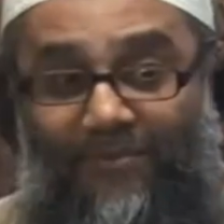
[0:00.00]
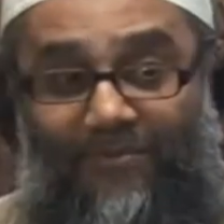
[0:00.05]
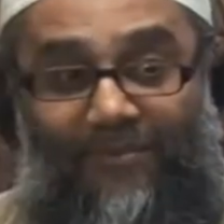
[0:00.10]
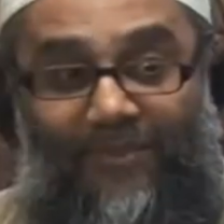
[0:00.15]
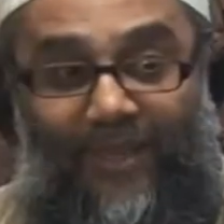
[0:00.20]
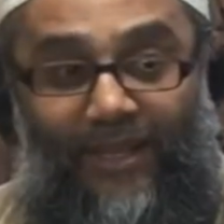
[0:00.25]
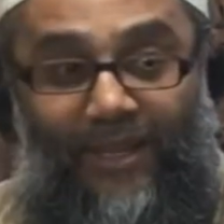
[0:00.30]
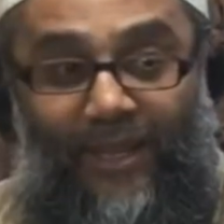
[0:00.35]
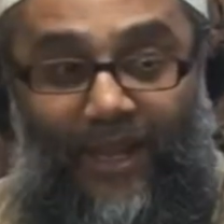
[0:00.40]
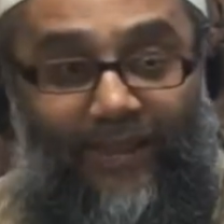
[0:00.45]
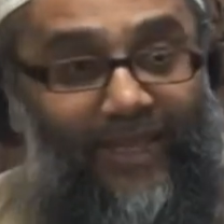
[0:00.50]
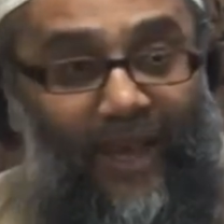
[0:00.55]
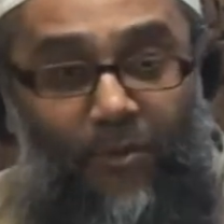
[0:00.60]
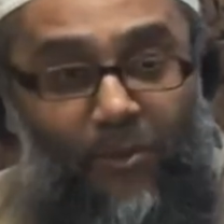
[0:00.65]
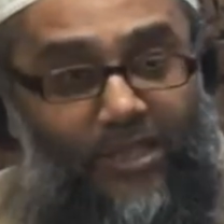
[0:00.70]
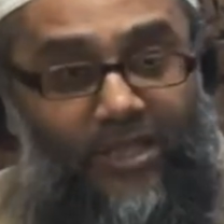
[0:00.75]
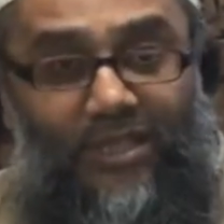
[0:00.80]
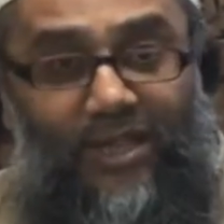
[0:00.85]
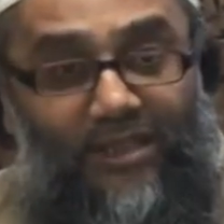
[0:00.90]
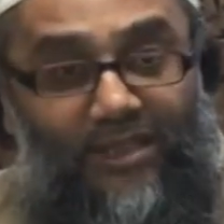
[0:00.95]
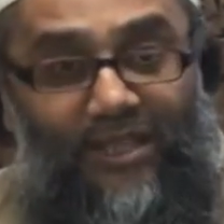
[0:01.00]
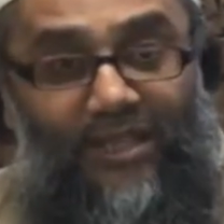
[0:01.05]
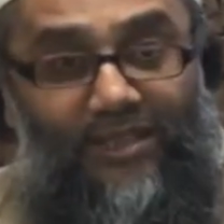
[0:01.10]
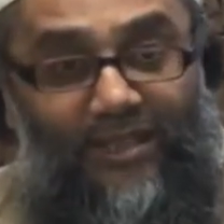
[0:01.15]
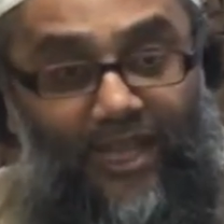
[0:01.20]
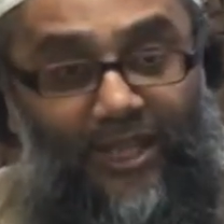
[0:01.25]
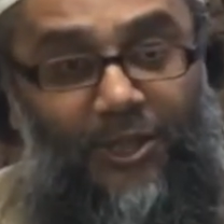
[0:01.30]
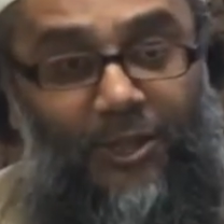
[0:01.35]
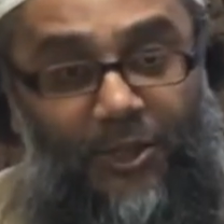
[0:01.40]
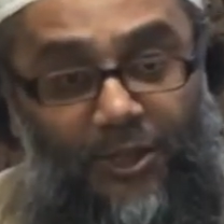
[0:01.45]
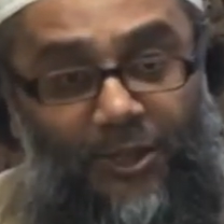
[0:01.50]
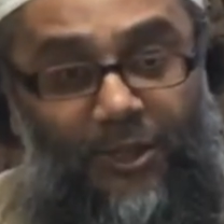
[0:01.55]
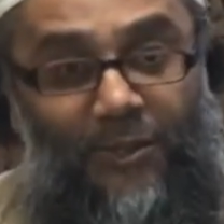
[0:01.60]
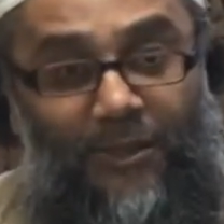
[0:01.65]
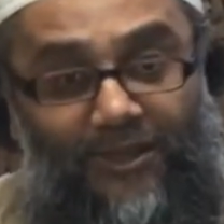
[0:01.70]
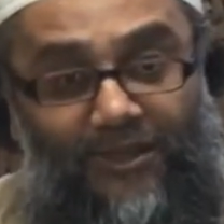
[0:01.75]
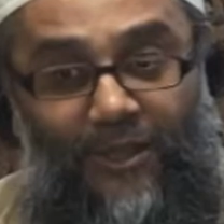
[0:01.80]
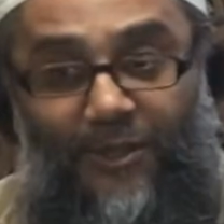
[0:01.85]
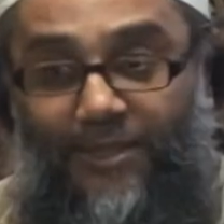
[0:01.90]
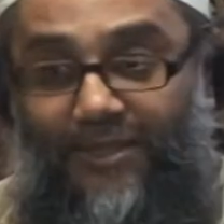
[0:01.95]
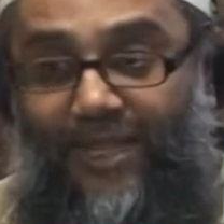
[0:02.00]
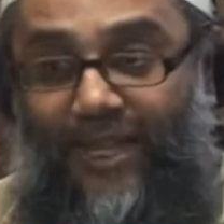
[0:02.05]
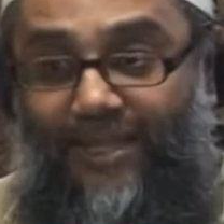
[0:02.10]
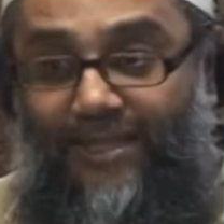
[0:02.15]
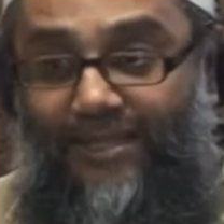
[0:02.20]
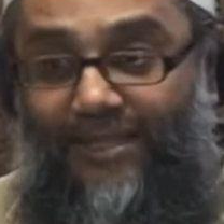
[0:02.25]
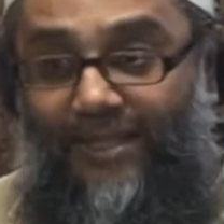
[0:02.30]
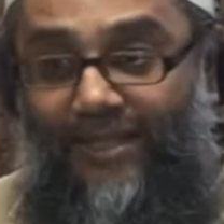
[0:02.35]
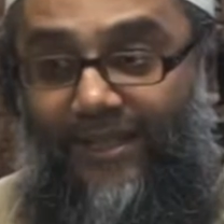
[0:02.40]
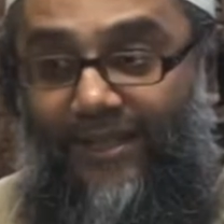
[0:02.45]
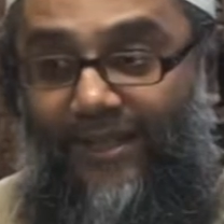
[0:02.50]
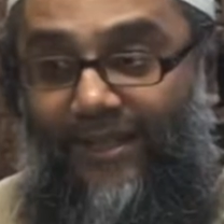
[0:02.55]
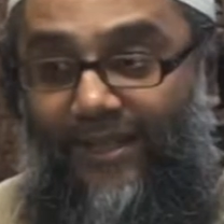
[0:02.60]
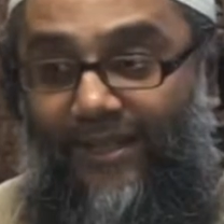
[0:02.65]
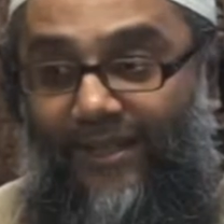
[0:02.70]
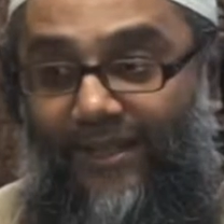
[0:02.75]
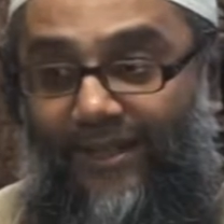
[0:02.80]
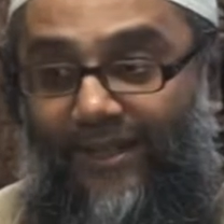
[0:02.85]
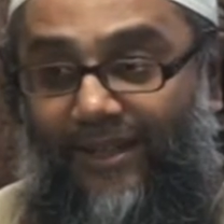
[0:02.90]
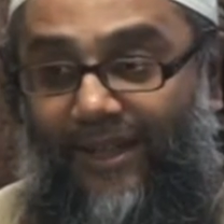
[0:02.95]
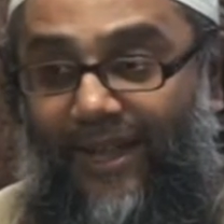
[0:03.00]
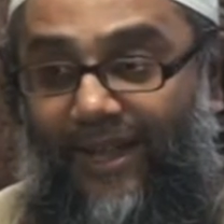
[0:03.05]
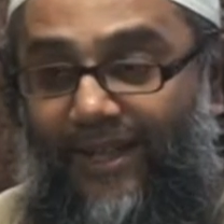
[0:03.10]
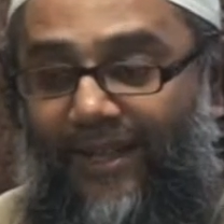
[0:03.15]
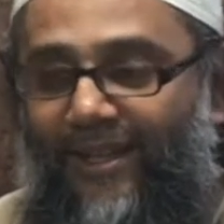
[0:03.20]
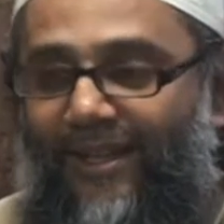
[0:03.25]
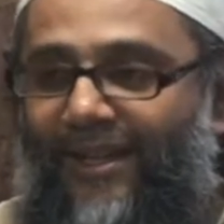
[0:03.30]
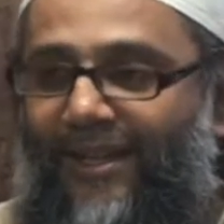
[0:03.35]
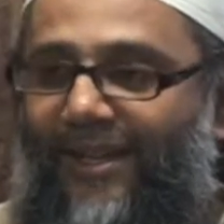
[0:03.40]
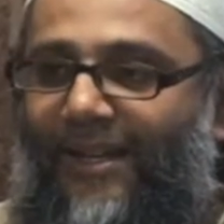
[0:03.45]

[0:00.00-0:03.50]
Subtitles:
him, and that wasn't a thing that you would do in those days, okay?